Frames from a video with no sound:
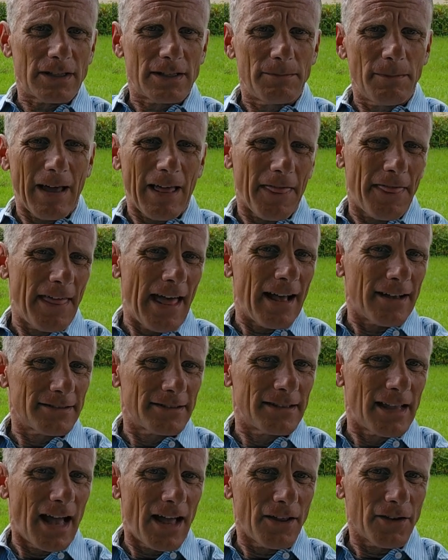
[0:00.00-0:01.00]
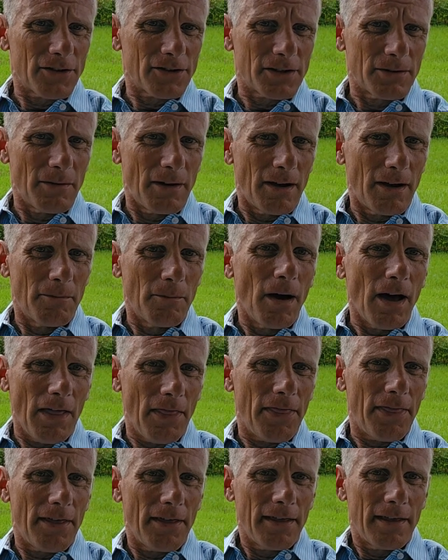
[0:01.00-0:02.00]
It's about $1,000 a
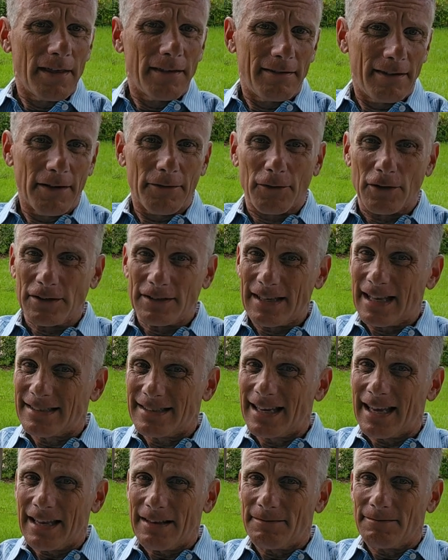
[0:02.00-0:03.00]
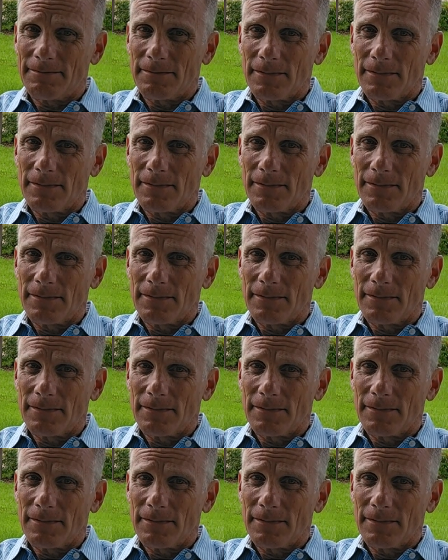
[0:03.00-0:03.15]
month difference. That's it.